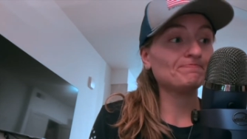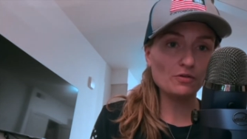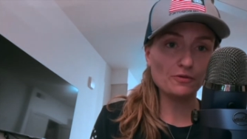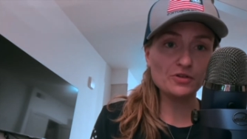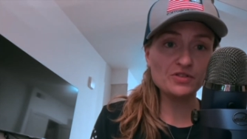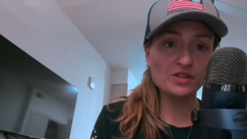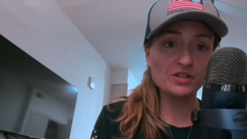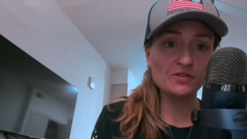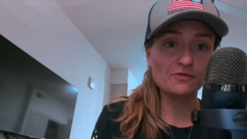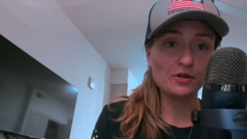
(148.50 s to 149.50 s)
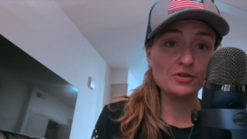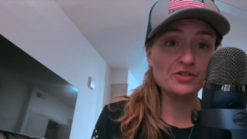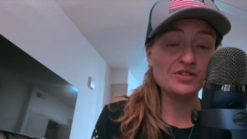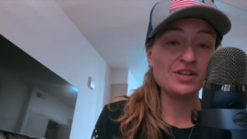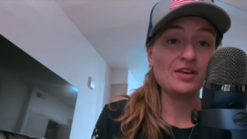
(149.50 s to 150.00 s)
First things
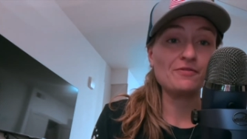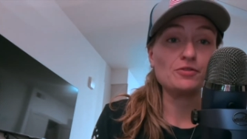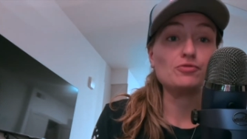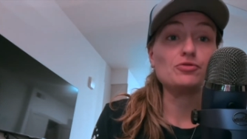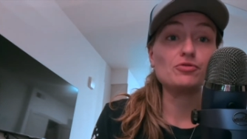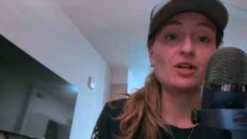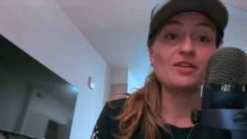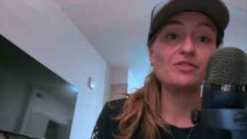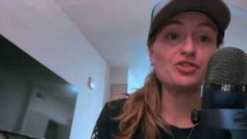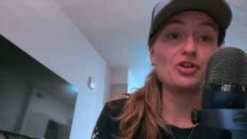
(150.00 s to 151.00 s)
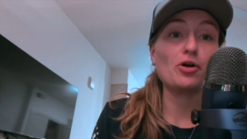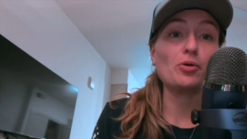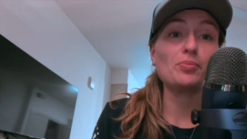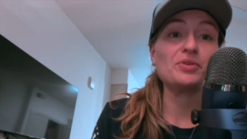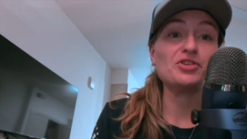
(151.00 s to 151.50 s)
first, if you do like the
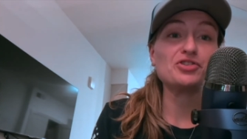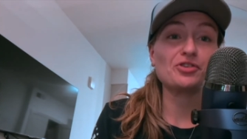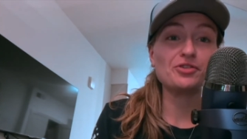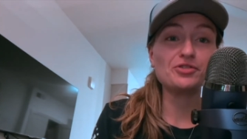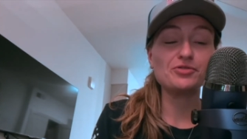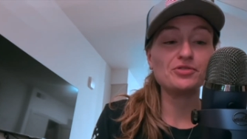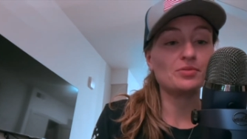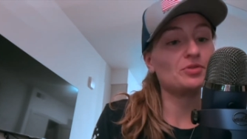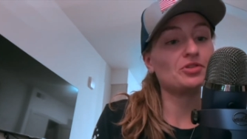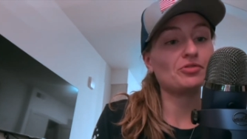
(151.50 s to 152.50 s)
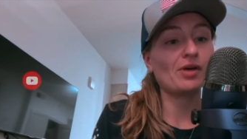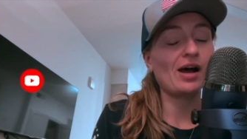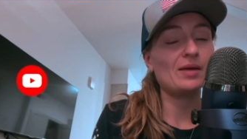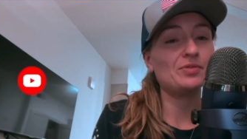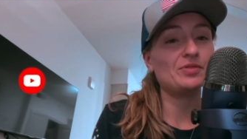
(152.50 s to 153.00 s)
show, be sure to
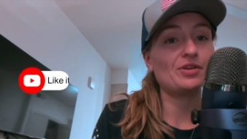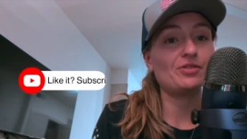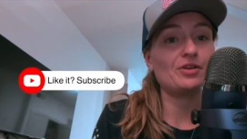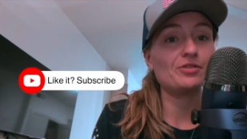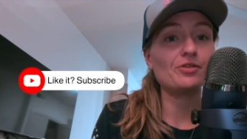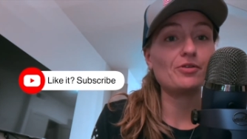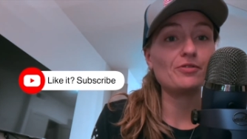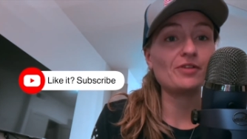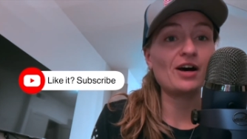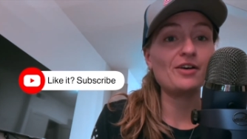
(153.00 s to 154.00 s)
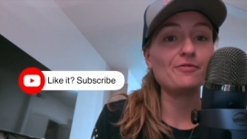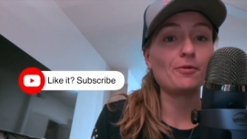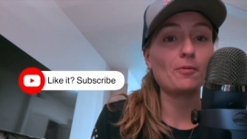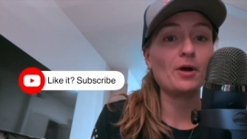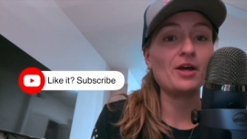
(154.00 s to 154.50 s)
subscribe so that you get notified
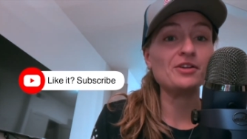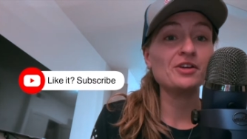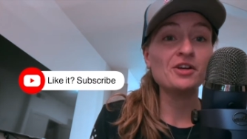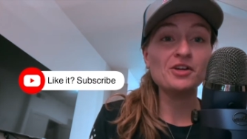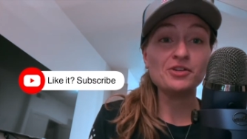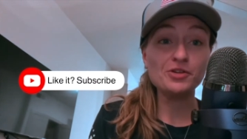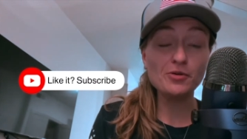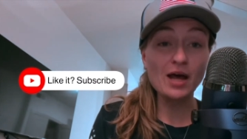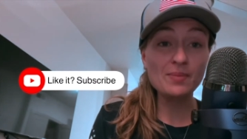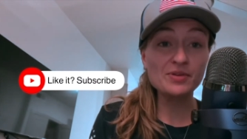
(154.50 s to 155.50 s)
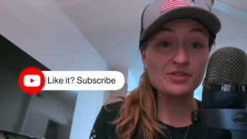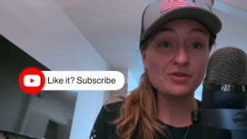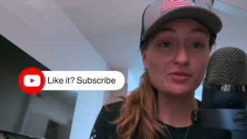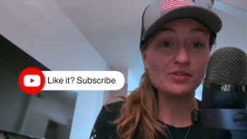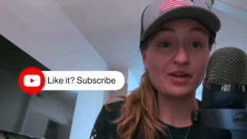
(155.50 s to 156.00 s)
for when new
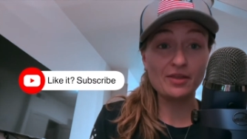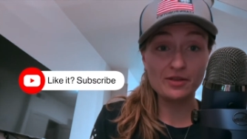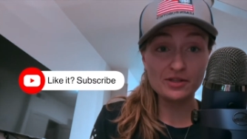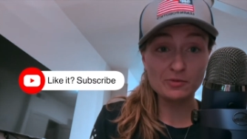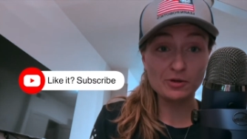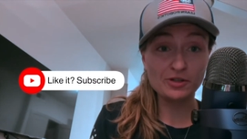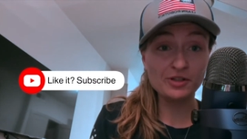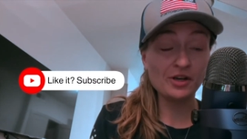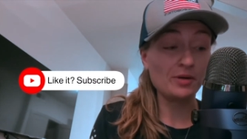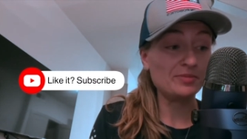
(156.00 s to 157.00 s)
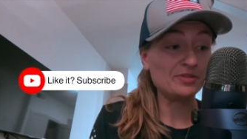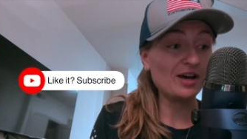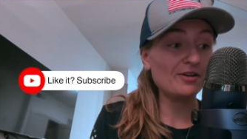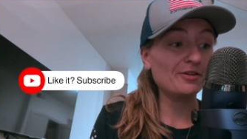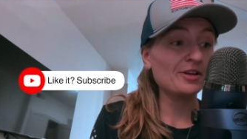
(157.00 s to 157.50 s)
episodes like this one comes
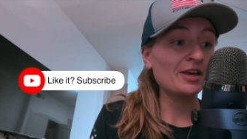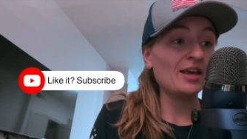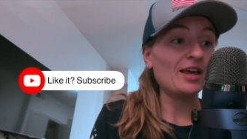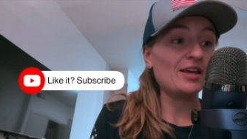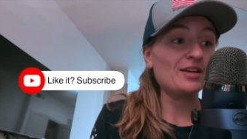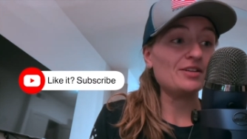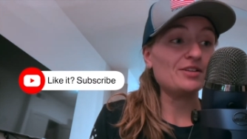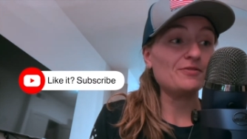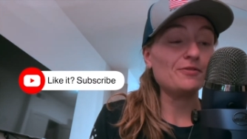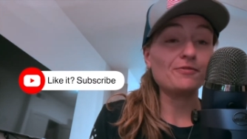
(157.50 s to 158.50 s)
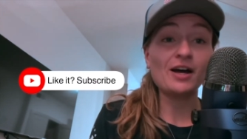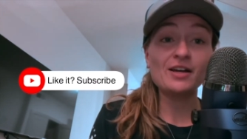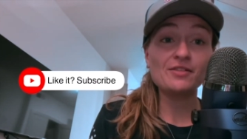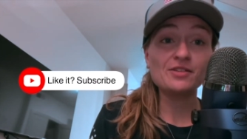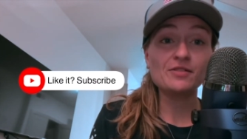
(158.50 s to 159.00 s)
out. And if you
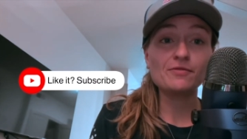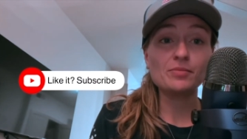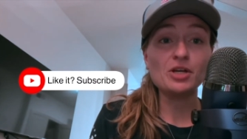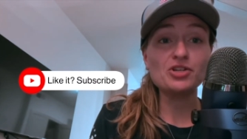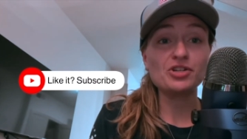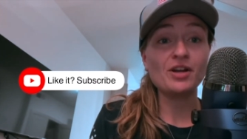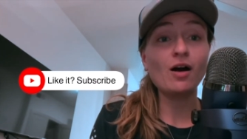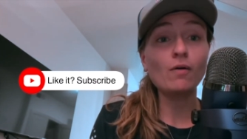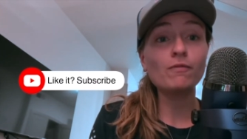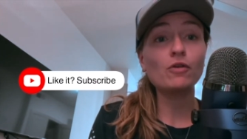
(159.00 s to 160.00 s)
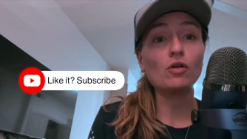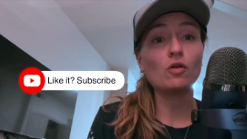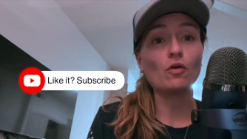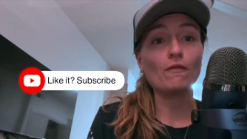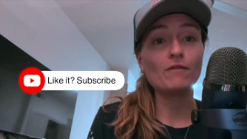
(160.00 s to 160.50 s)
find this information
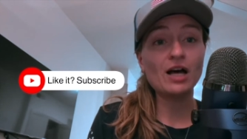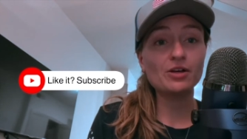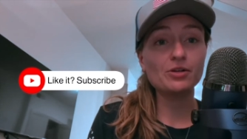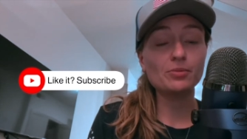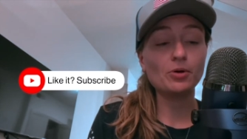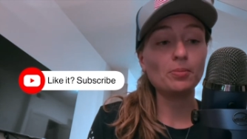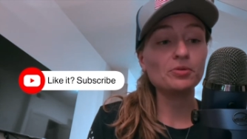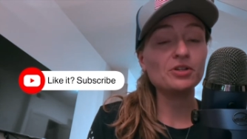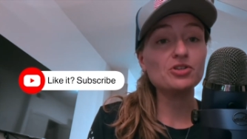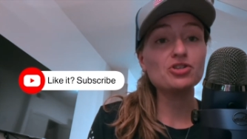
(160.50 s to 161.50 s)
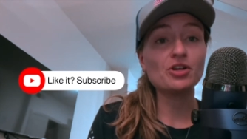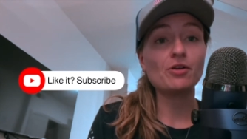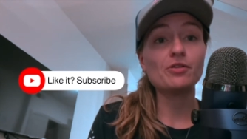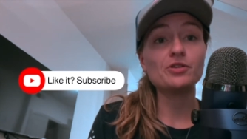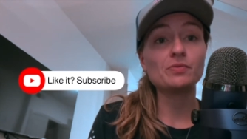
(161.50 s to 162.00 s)
helpful or valuable, please
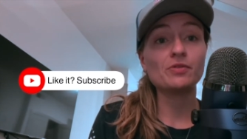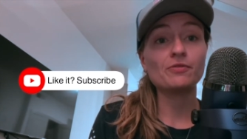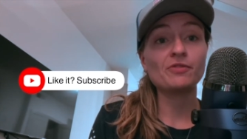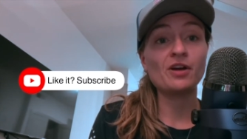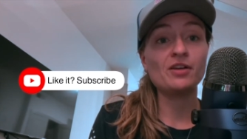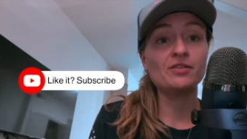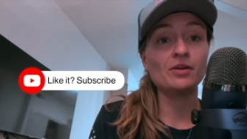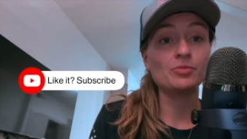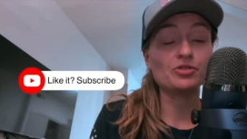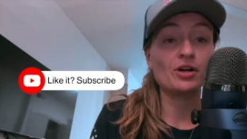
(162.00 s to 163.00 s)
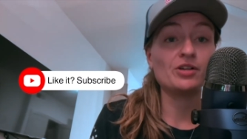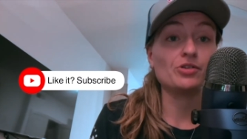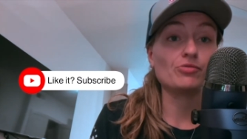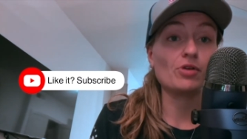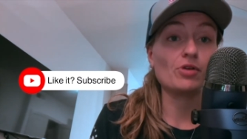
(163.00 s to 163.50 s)
share this with a friend. I'm trying to
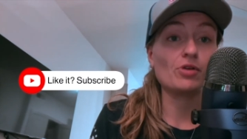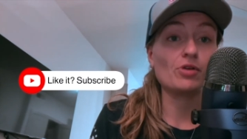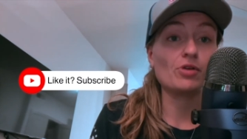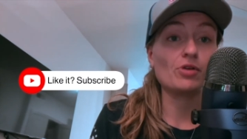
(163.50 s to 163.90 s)
grow